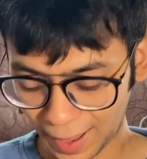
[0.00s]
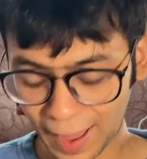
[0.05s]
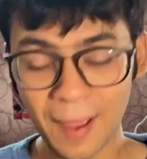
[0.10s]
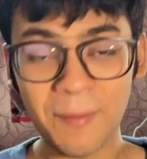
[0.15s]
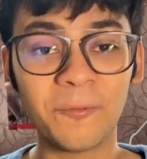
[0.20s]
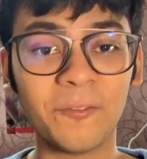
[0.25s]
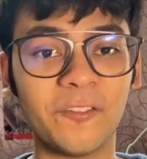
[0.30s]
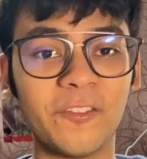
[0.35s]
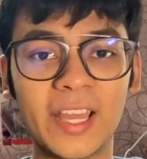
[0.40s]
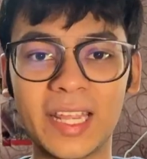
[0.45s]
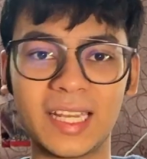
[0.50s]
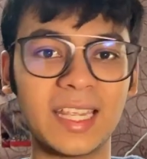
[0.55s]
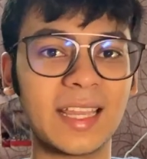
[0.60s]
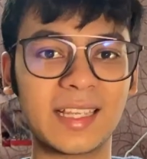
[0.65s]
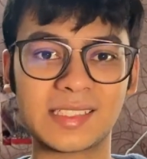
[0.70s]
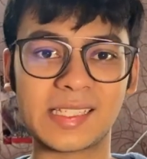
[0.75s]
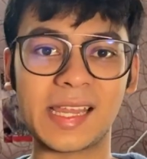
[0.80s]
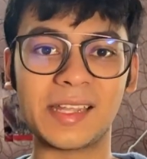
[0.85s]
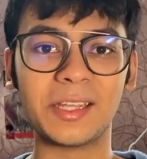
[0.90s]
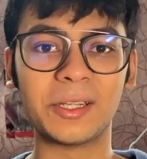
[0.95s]
I'm very
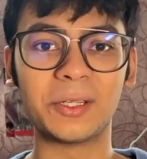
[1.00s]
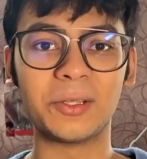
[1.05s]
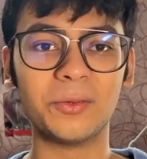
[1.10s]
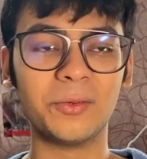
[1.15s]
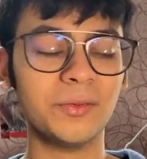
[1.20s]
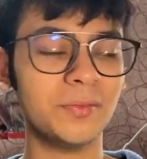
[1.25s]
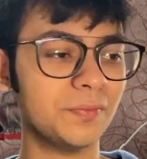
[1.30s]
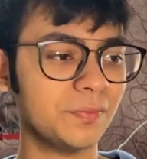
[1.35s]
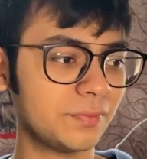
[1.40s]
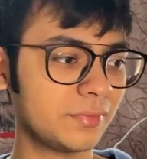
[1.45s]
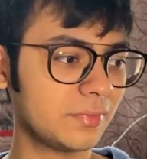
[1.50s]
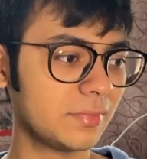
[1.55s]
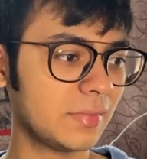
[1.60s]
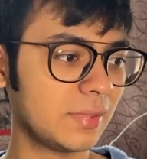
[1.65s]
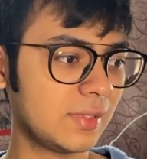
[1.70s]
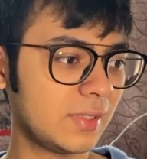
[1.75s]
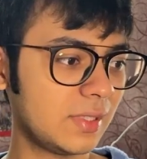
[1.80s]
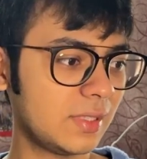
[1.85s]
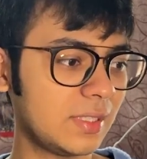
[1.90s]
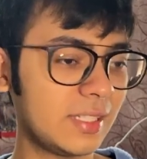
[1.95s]
excited to
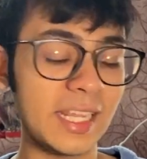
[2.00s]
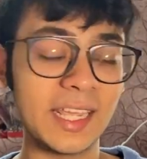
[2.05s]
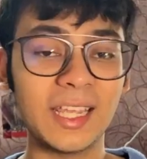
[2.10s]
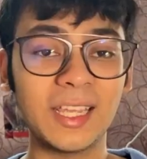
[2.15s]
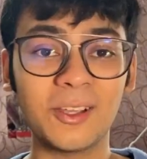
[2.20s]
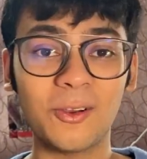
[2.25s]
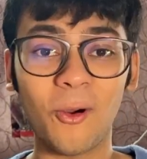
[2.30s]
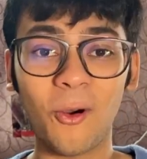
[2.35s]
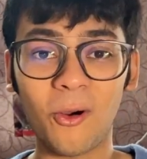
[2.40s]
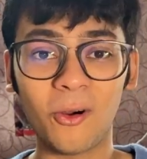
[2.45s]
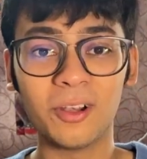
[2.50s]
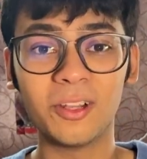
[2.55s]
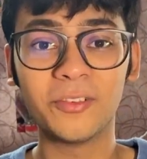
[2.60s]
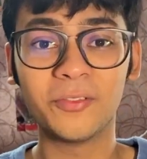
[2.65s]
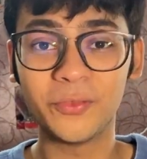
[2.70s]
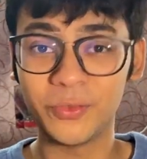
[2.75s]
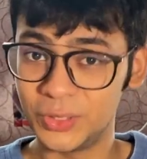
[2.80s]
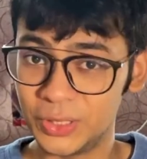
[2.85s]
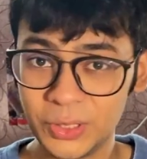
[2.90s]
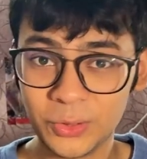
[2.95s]
take all
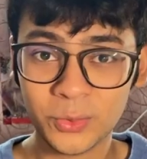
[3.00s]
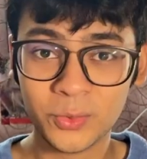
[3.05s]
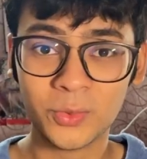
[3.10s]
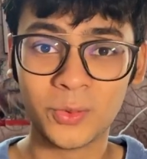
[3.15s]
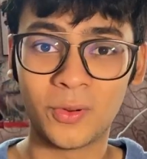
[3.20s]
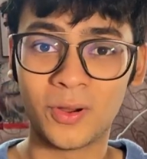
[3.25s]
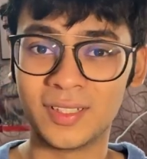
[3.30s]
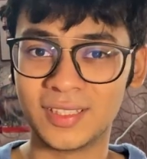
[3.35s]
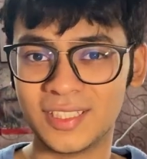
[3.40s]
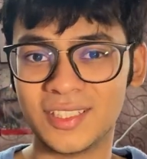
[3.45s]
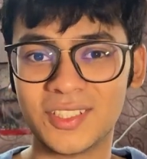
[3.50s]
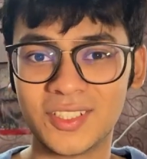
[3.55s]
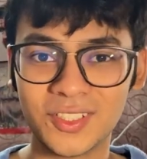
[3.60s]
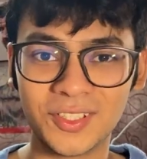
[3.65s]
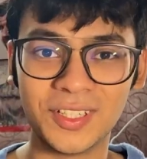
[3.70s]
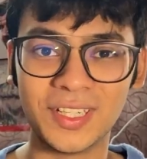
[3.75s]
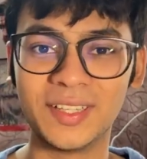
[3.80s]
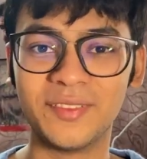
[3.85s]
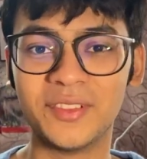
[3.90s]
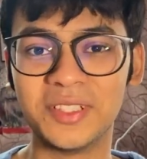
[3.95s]
of you on this
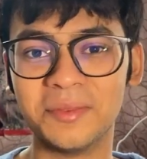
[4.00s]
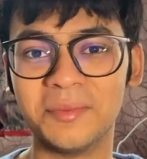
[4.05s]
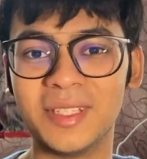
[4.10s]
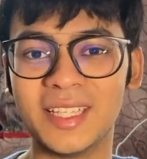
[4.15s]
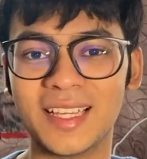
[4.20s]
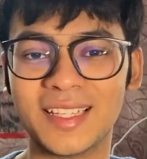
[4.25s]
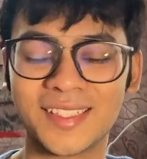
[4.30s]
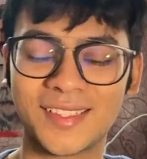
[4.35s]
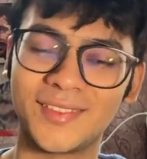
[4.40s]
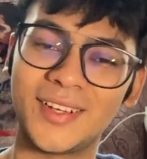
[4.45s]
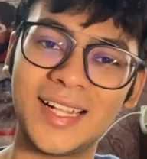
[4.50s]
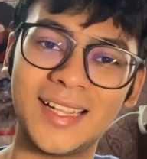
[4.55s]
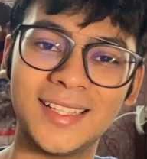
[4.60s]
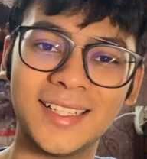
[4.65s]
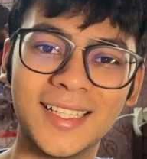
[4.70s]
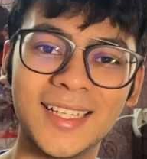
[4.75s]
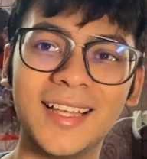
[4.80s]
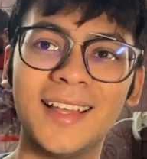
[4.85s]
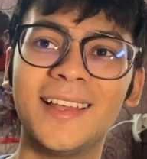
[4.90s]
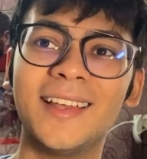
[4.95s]
journey with me as well.
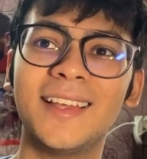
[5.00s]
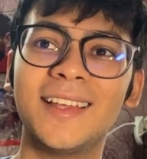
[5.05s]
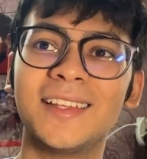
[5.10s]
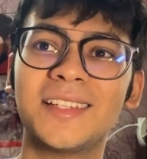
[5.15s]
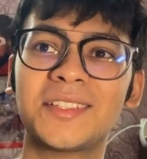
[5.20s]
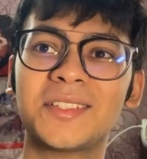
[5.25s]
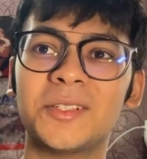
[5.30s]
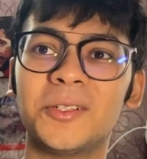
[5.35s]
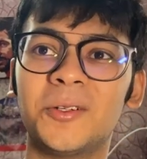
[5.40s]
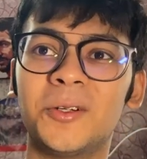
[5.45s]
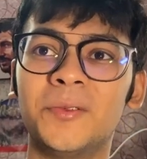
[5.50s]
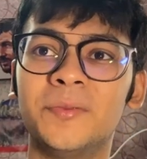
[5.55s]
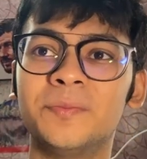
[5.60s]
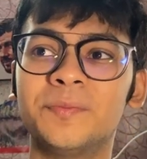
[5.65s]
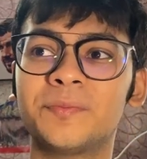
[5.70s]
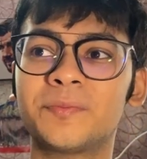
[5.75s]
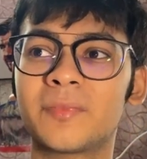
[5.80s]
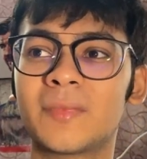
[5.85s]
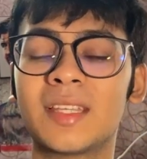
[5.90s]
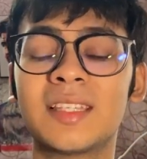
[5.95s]
So
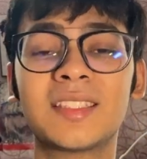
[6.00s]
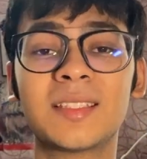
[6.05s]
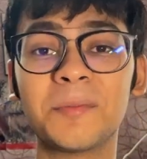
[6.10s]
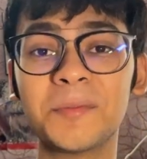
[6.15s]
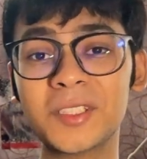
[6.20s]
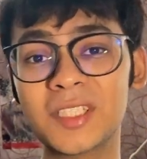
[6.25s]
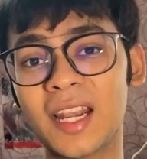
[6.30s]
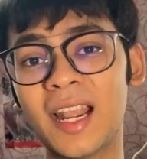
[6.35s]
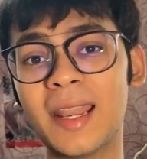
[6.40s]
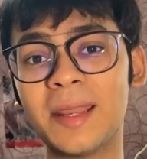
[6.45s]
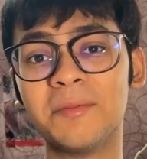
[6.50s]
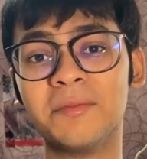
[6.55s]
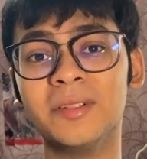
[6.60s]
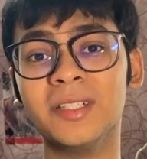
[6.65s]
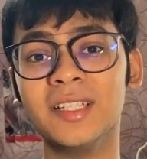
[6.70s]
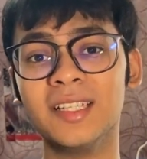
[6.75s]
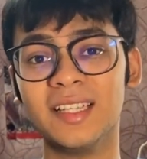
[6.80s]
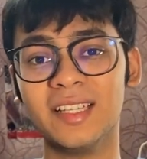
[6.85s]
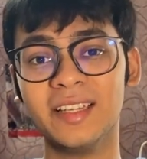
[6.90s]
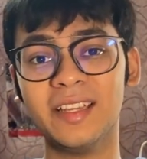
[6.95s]
subscribe
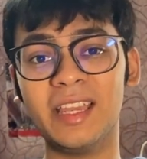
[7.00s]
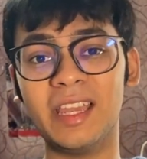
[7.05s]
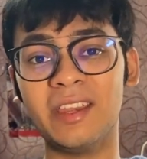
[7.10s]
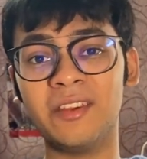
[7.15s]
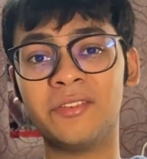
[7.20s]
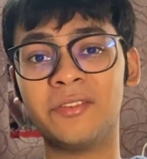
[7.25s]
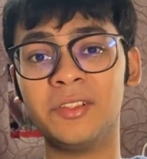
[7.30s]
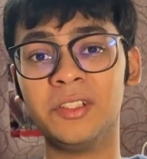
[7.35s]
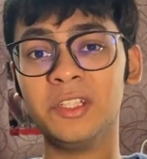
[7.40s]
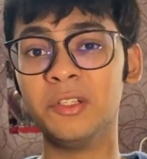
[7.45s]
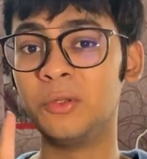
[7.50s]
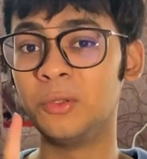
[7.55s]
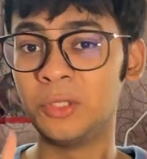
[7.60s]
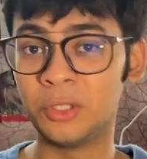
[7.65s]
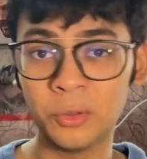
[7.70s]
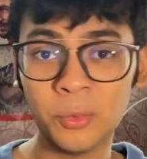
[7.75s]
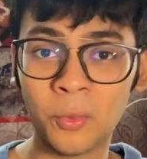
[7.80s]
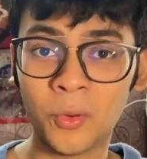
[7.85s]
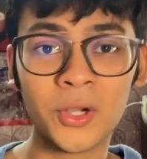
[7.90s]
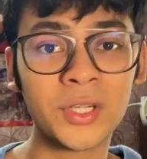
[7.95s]
if you
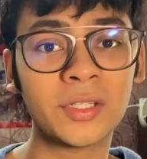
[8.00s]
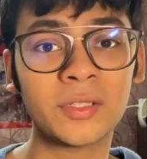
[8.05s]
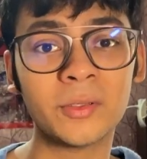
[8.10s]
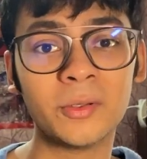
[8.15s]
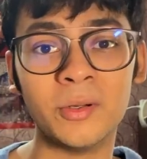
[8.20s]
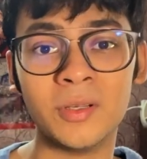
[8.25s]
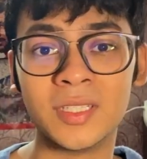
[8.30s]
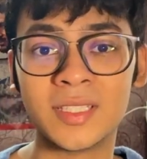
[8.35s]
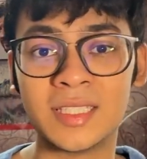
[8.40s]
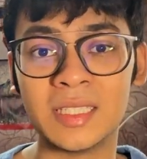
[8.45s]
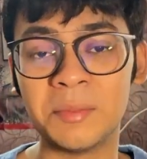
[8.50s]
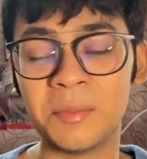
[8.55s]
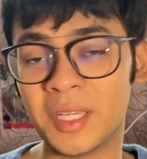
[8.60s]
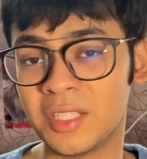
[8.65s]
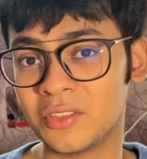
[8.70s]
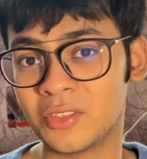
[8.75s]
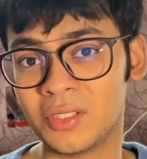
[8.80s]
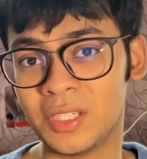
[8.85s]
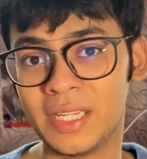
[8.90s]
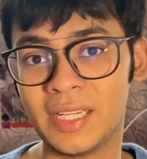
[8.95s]
do want to see my
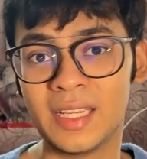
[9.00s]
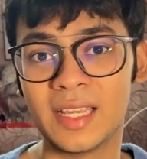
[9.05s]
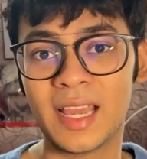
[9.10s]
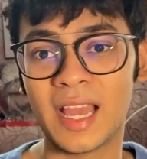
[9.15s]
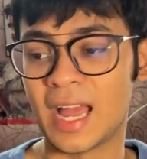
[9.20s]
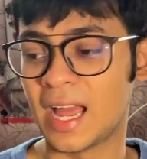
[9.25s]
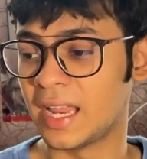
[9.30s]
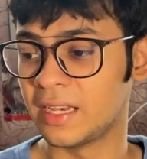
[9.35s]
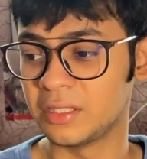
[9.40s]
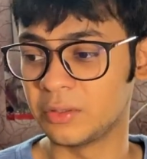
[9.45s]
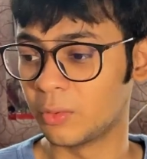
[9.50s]
journey and